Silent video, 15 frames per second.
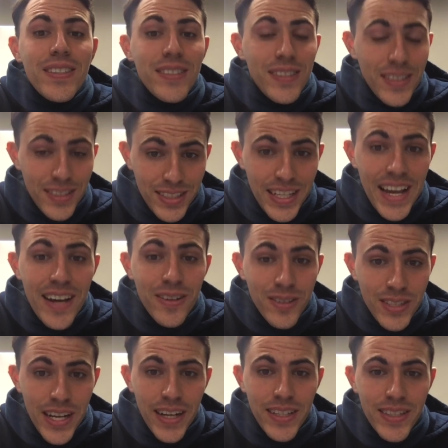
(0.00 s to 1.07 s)
The Seattle
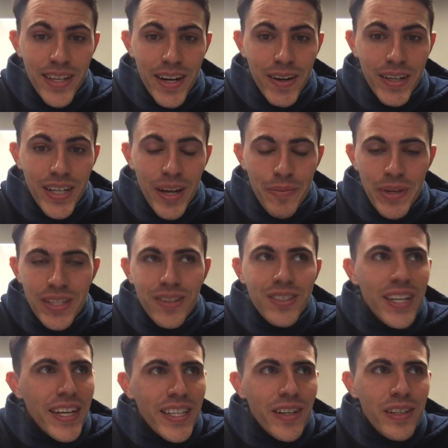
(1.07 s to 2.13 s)
secondary, I mean, their
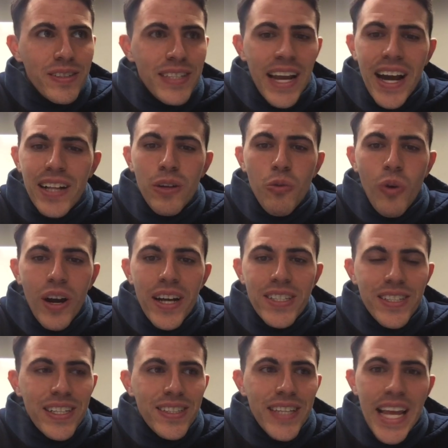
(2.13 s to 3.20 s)
secondary talent-wise,
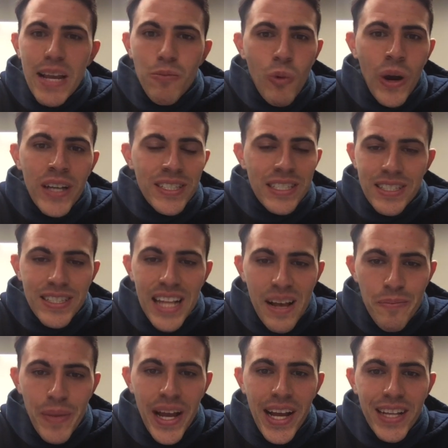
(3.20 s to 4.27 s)
like name-wise, isn't
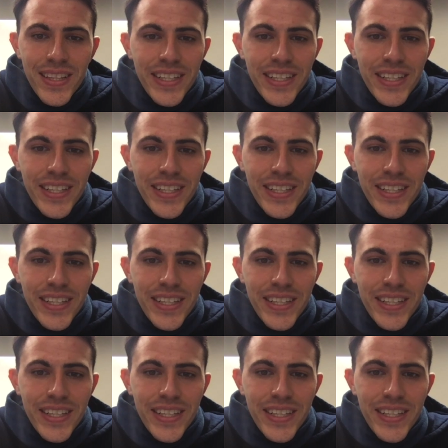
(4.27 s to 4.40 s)
that bad.